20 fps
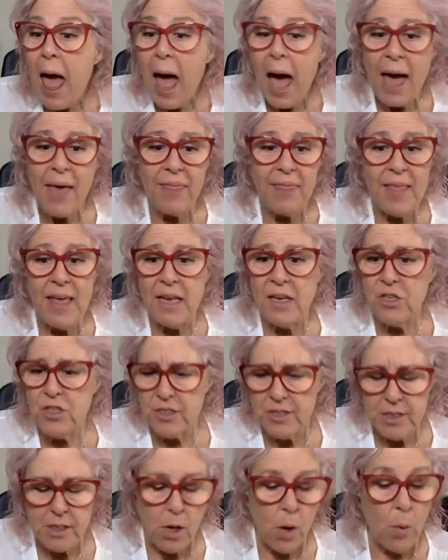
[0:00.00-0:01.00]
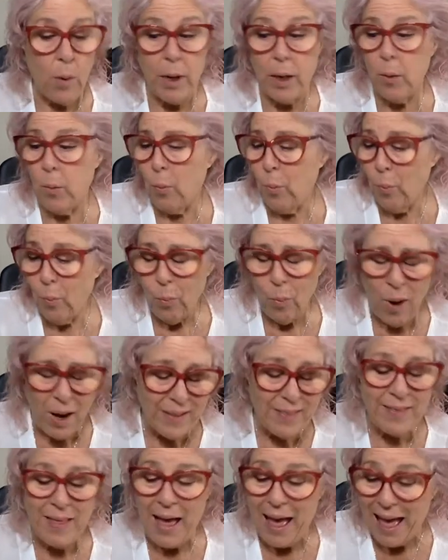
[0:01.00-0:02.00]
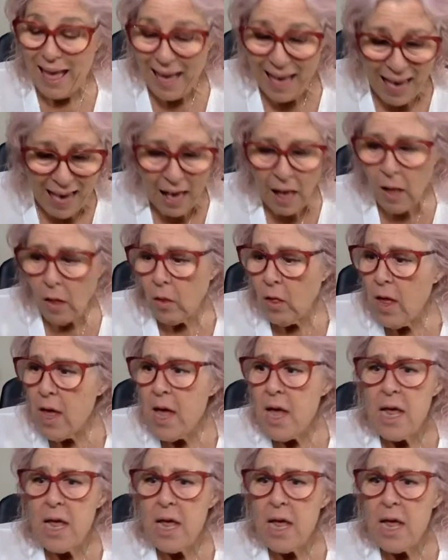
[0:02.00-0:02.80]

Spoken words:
and then just going, what the hell?